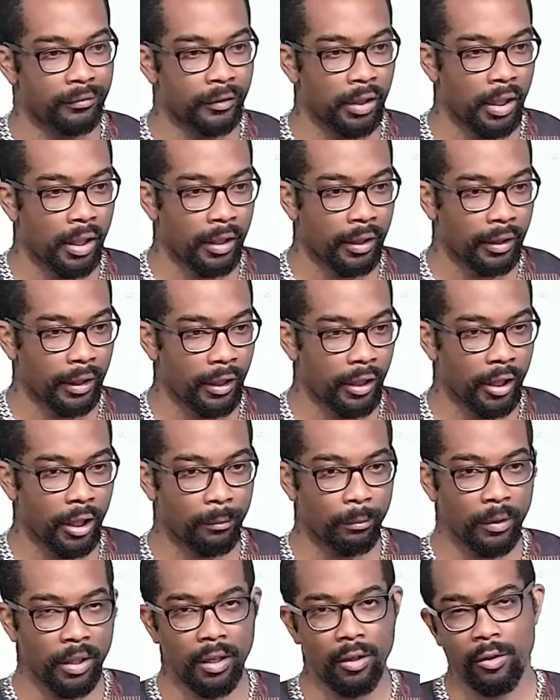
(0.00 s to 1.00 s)
Can you help me?"
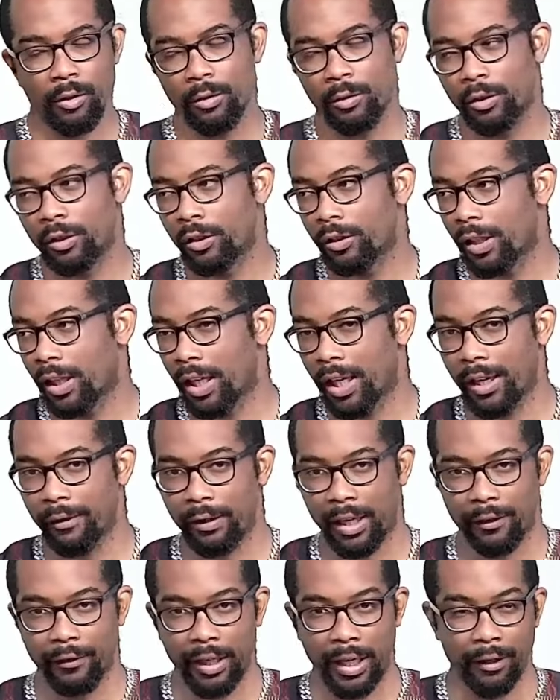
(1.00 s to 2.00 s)
"Oh, no, no, I have, I
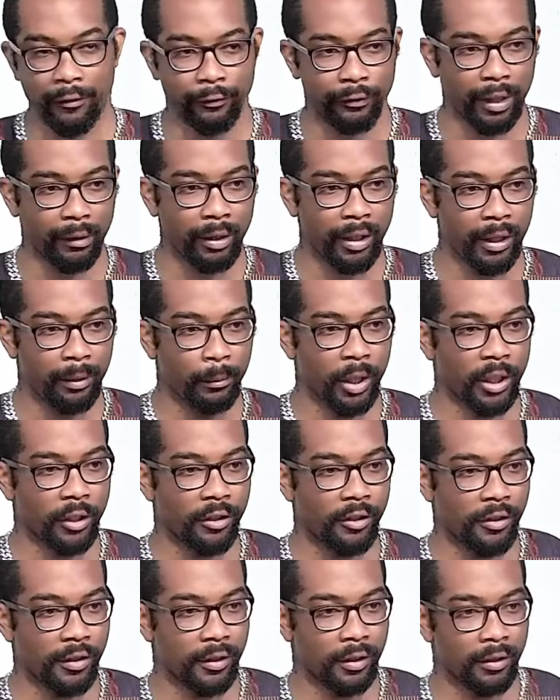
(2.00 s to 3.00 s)
have a family emergency."